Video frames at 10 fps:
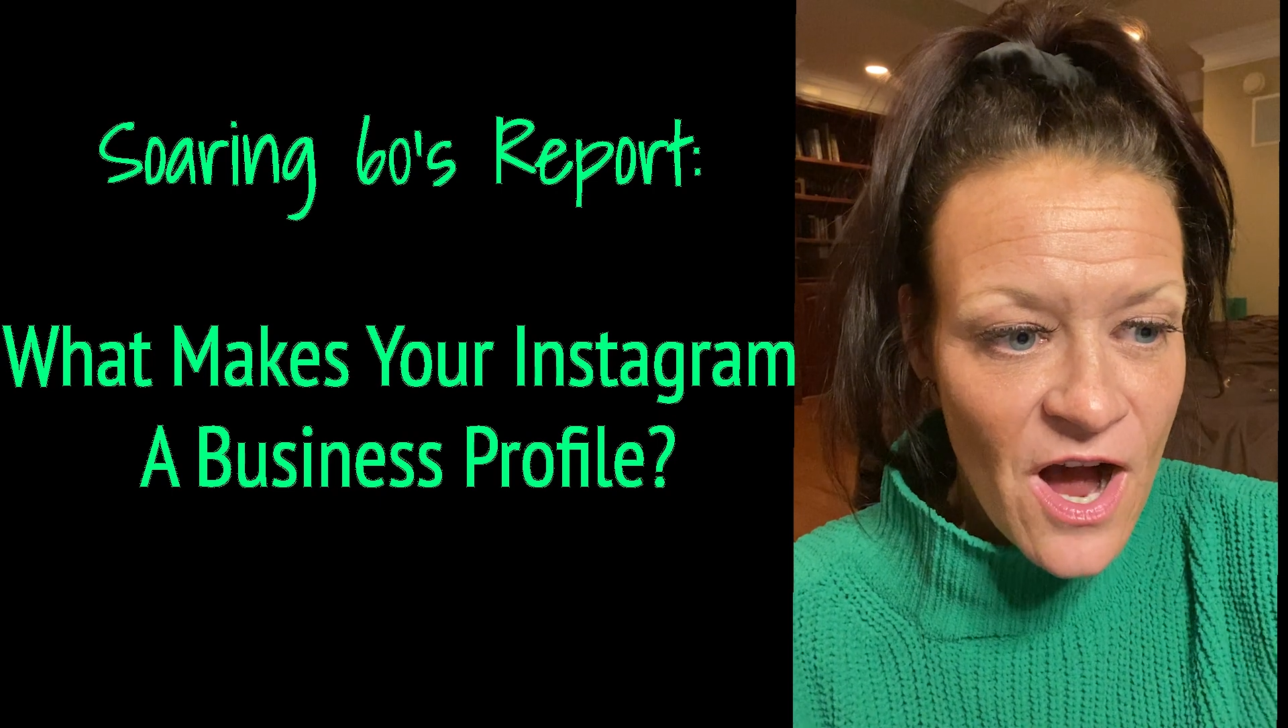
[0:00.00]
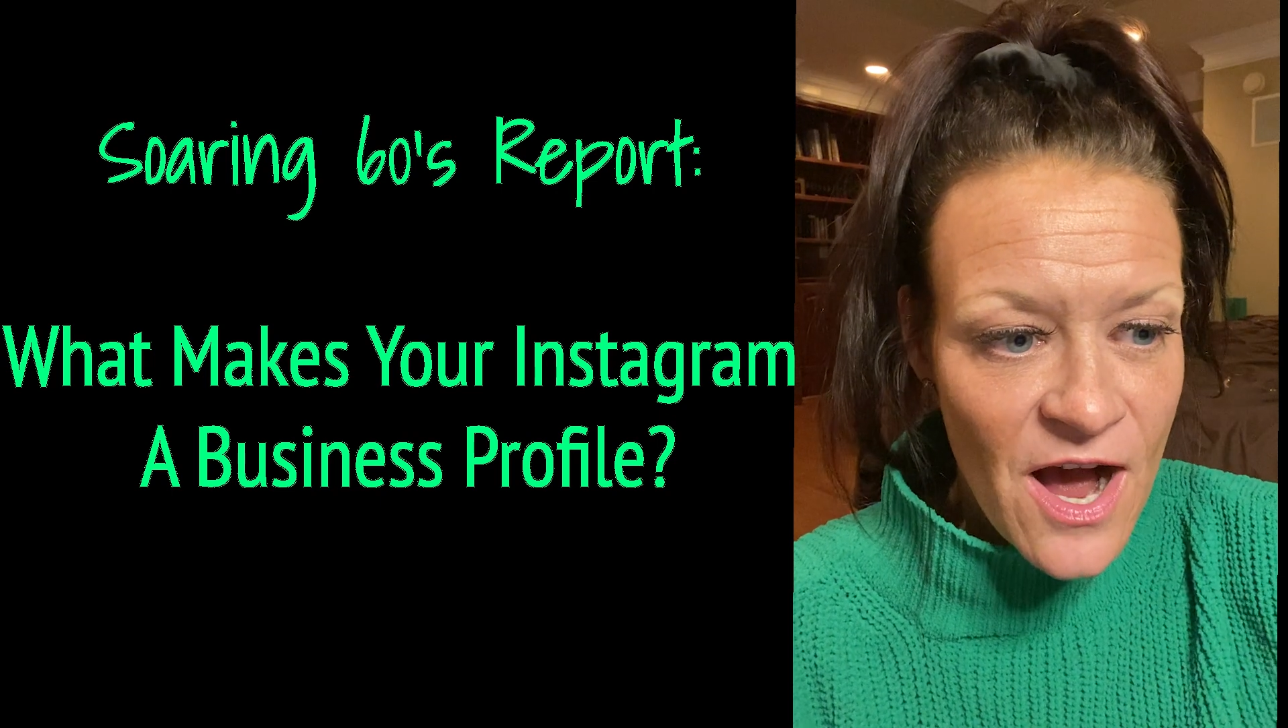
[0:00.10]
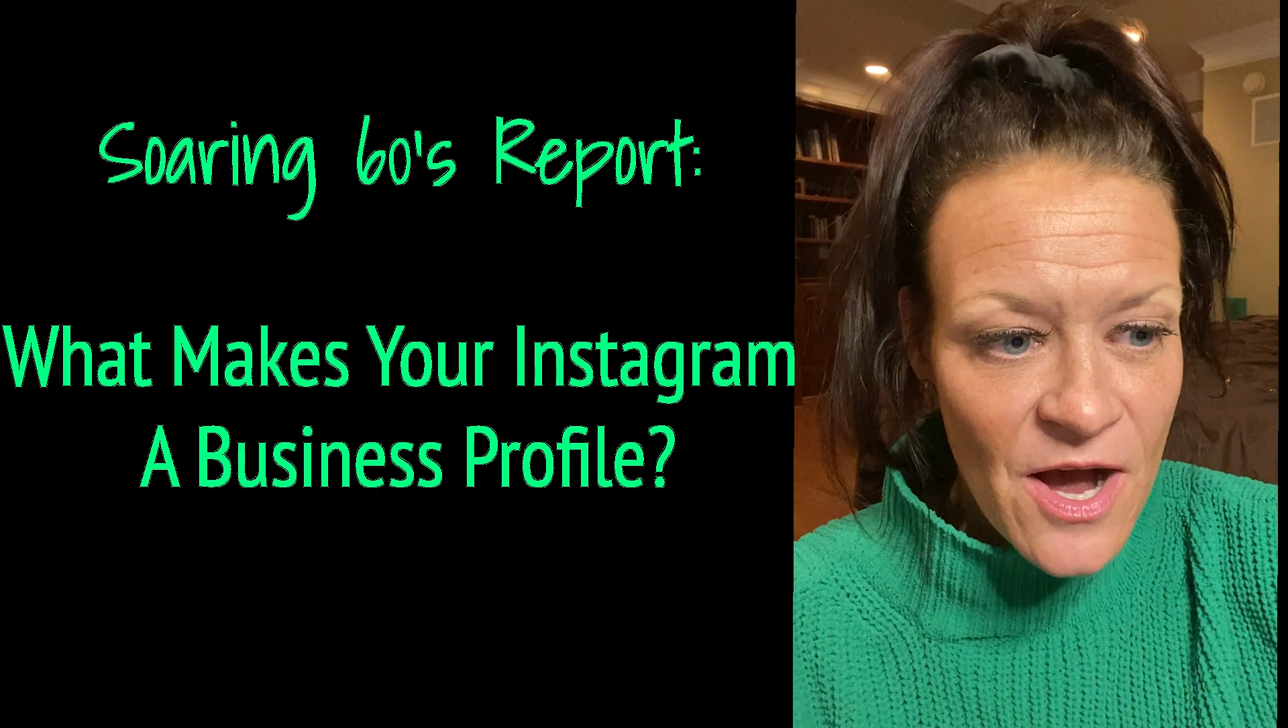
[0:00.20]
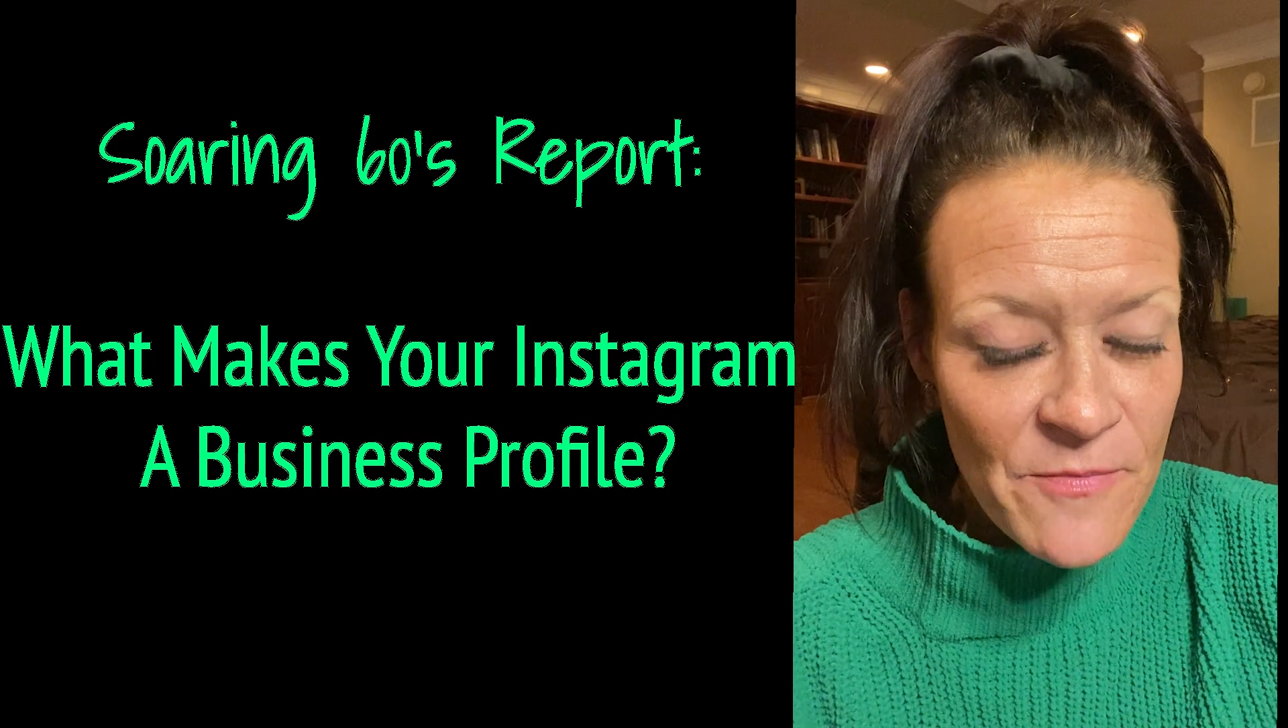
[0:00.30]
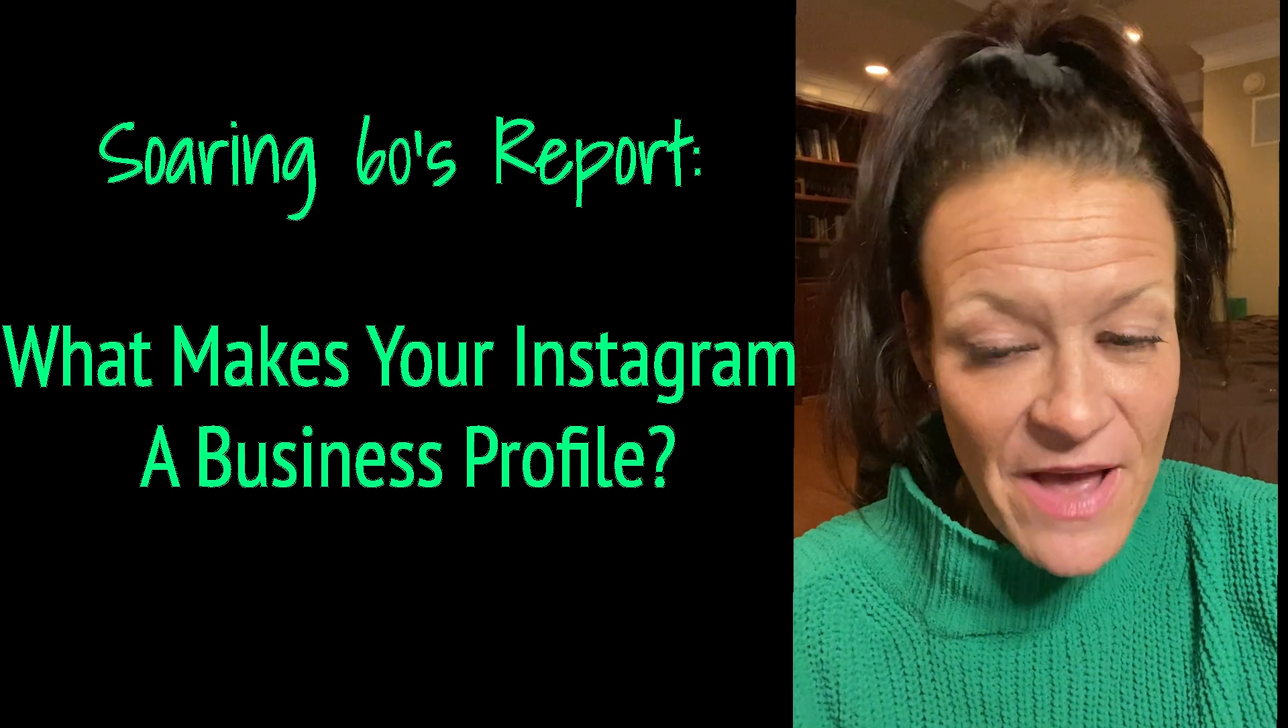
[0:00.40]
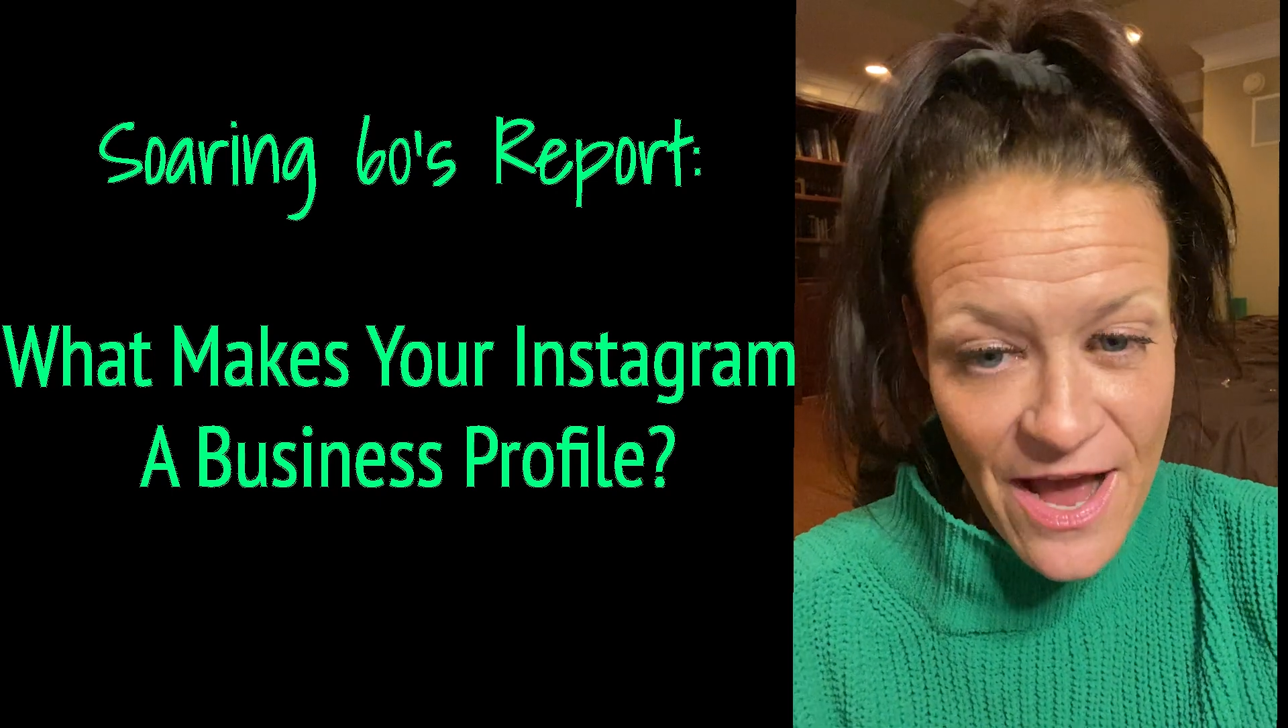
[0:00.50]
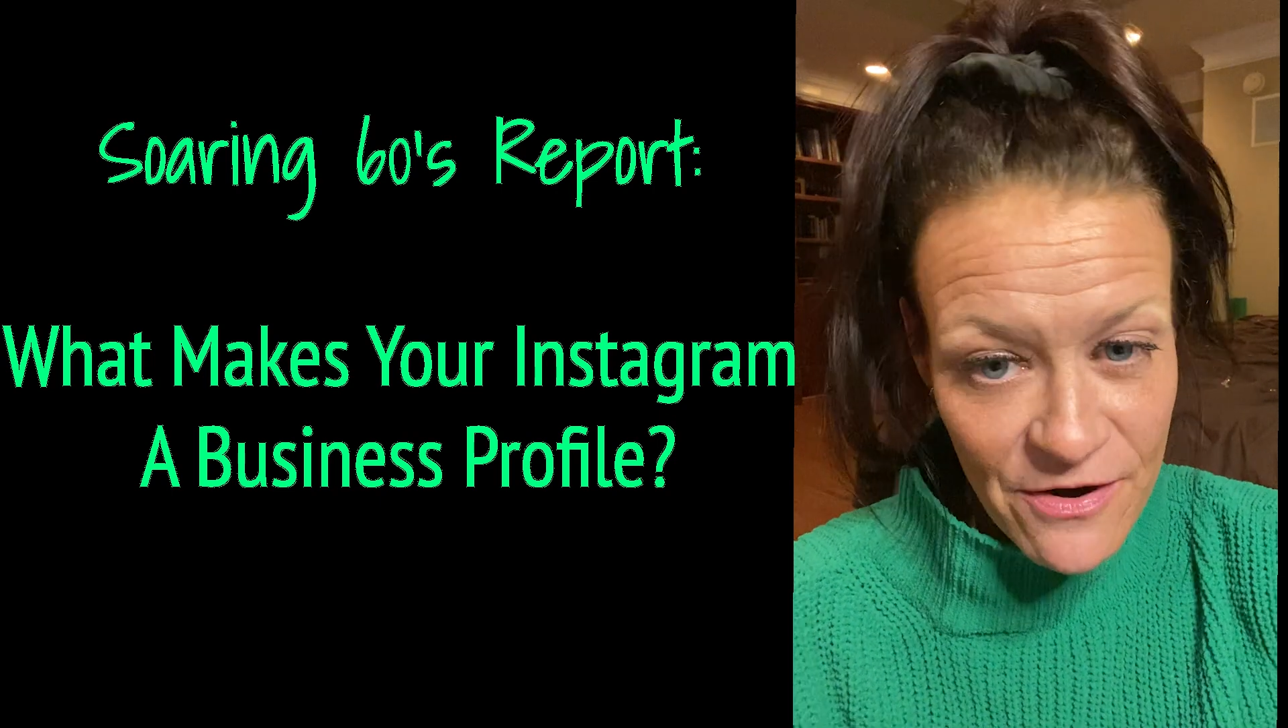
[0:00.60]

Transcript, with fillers: Um, how